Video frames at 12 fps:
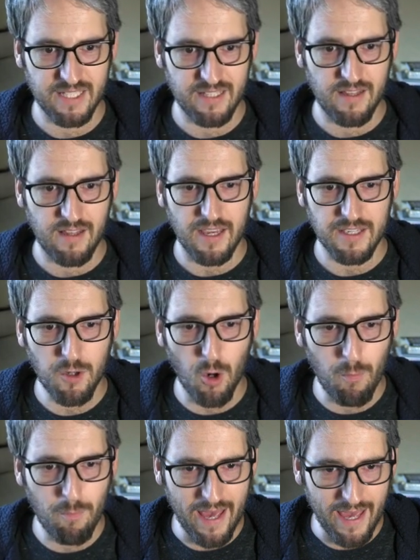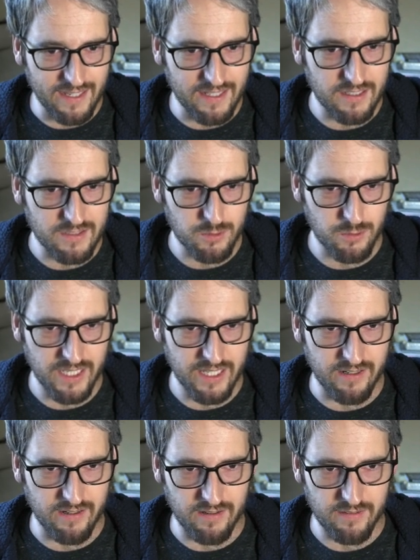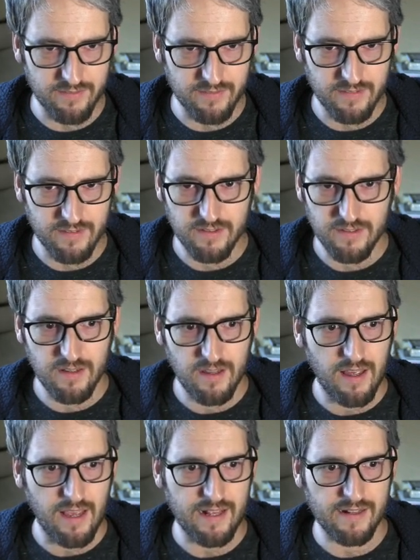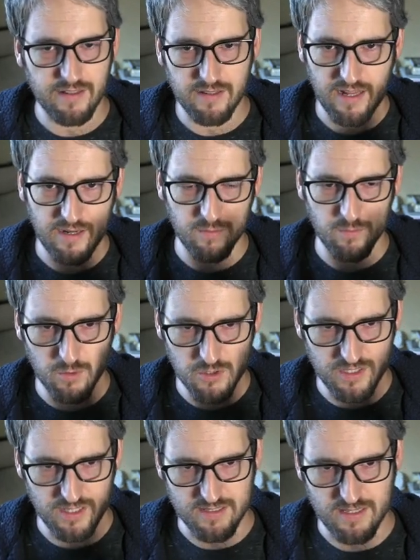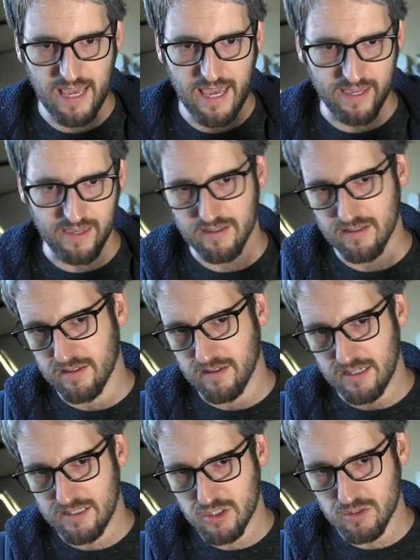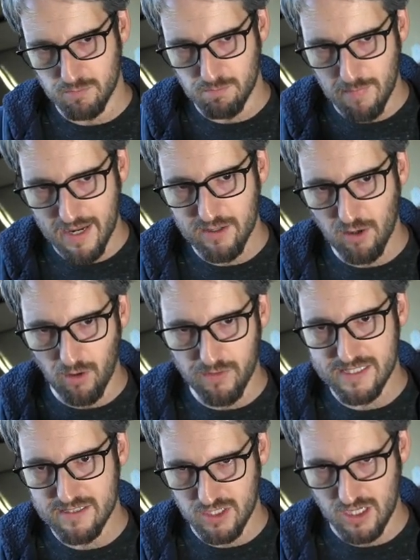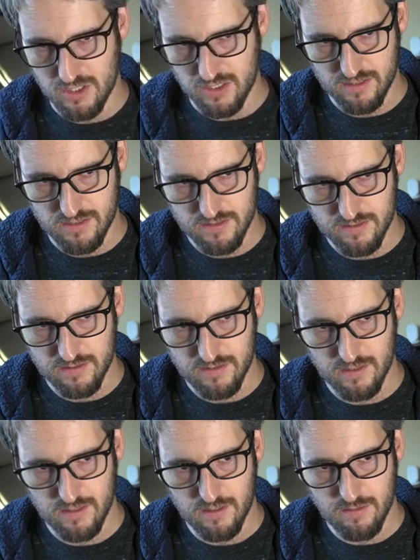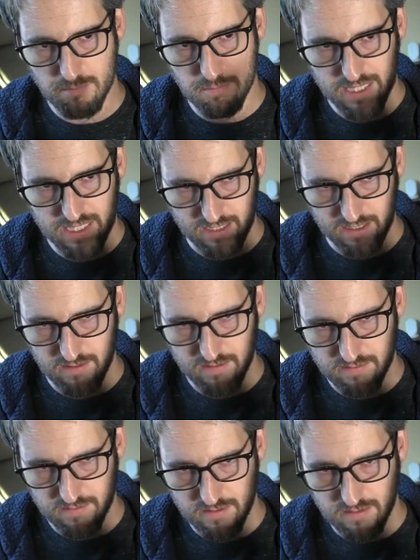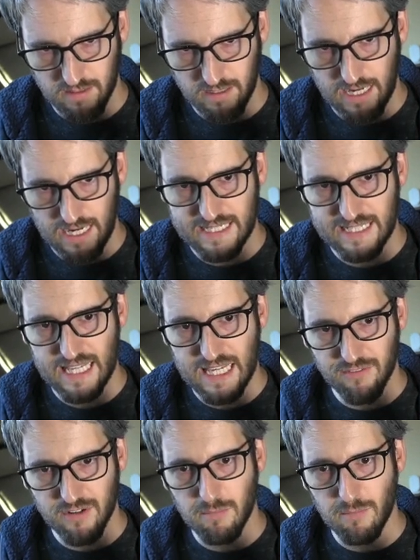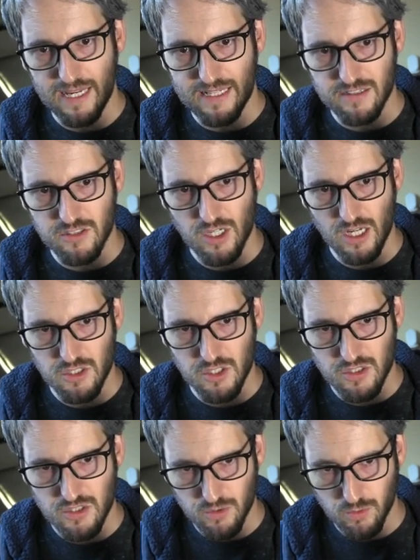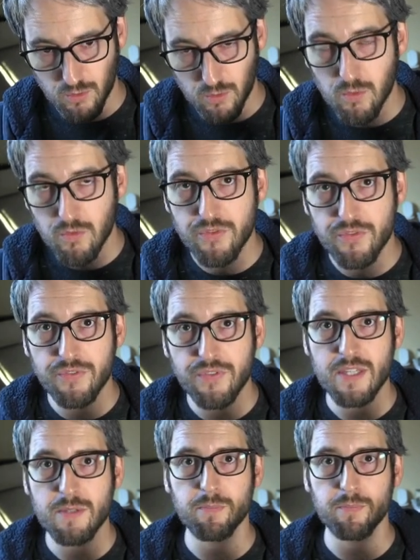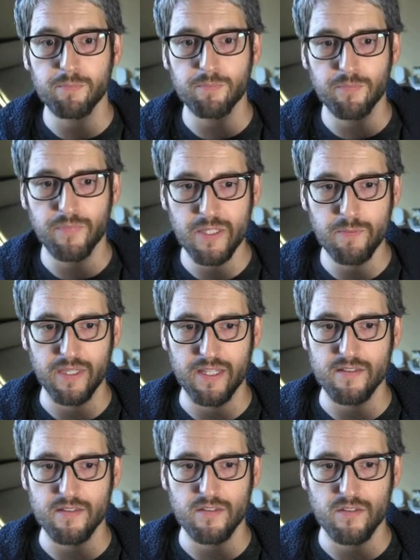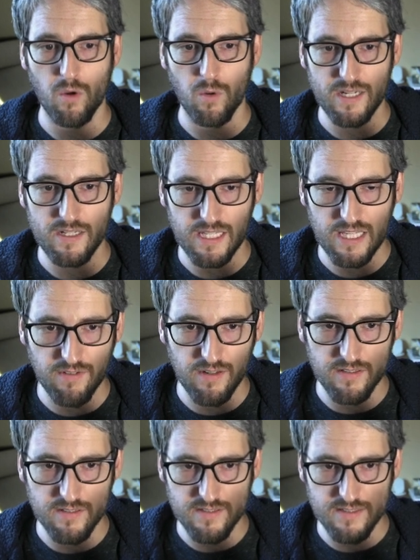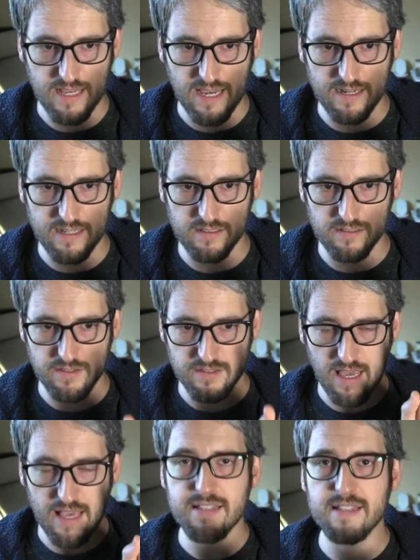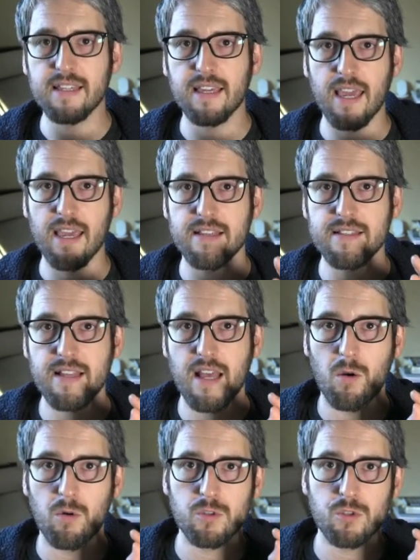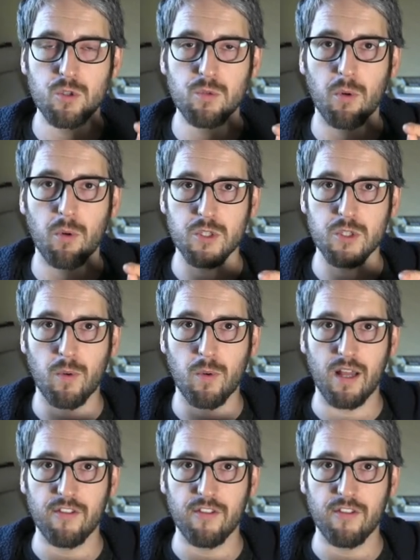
I go back to here and watch this. A, it made all these changes. B, it even made changes to this piece. So it even said the SDK is now 2.12.